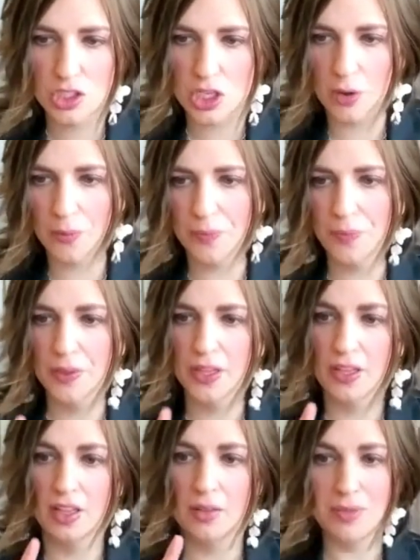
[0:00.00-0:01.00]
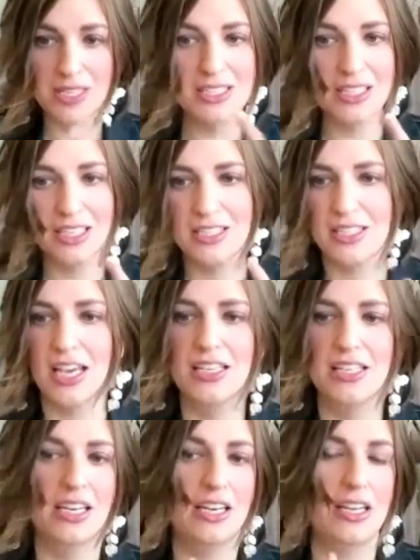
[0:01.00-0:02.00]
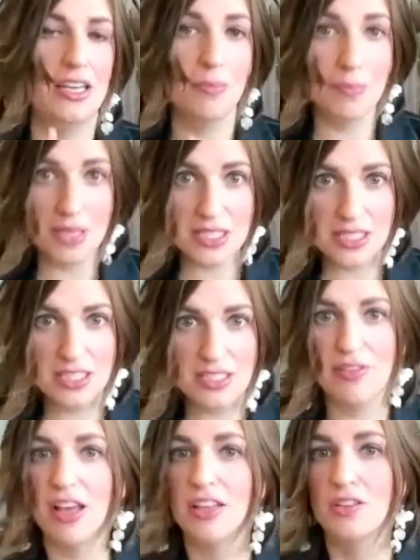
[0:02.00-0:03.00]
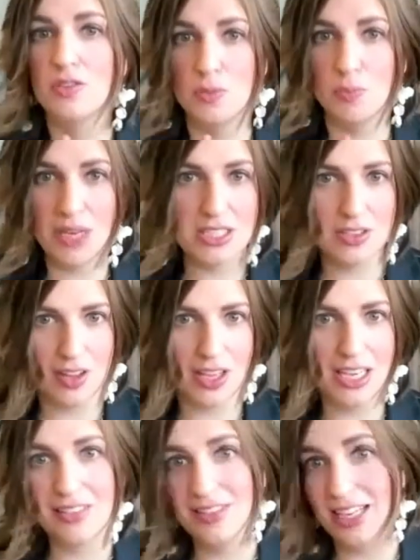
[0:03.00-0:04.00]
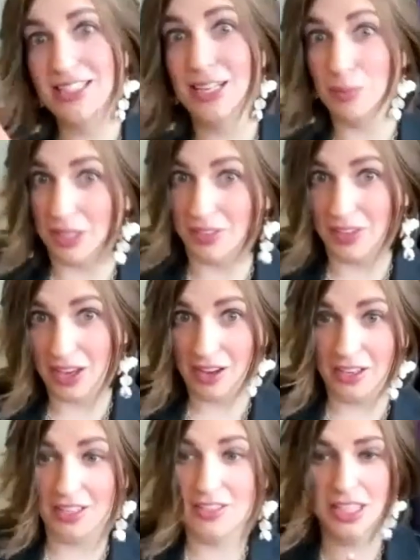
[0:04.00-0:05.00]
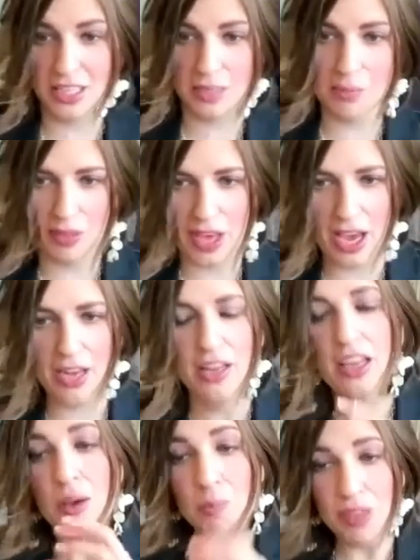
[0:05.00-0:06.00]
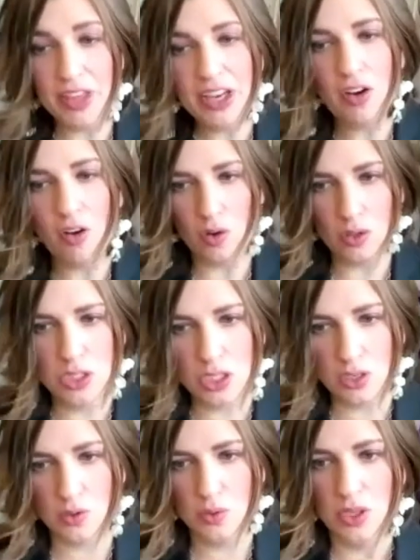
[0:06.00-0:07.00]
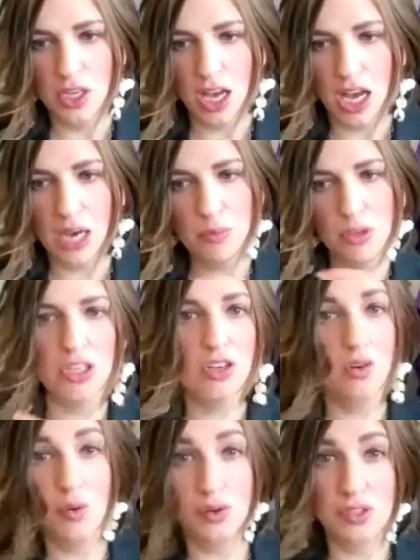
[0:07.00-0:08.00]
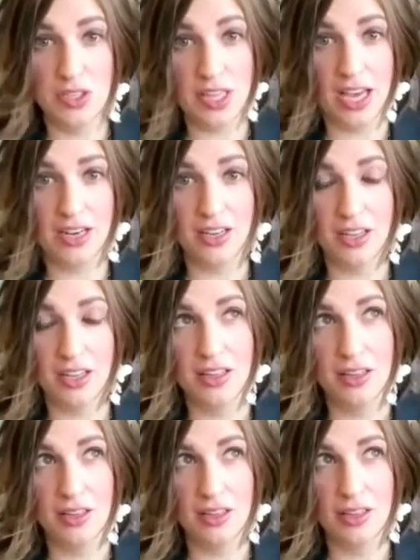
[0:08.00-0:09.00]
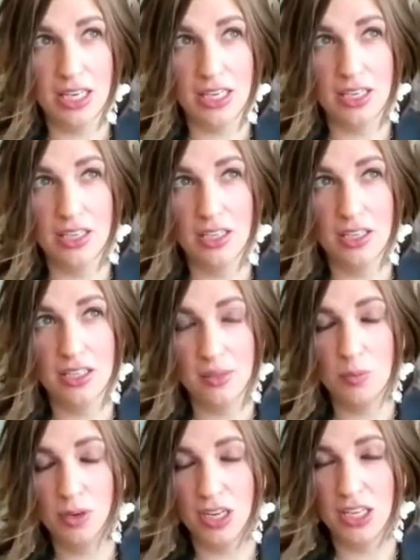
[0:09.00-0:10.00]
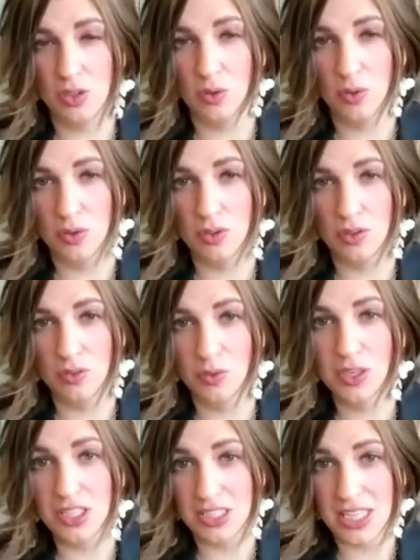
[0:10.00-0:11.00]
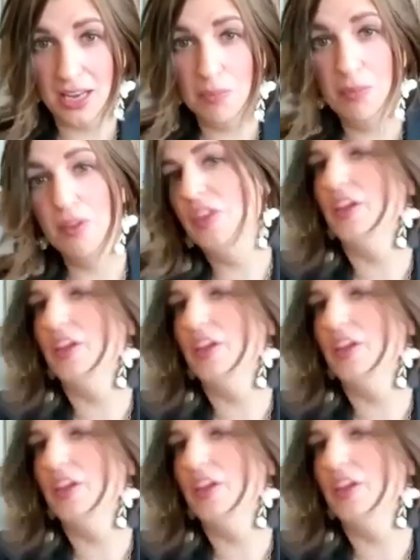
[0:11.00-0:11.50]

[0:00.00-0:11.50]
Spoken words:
So, business identity, business values, best client, that's going to be in the audience. Think about that. But then also, we're going to go into that, like, keep what I said,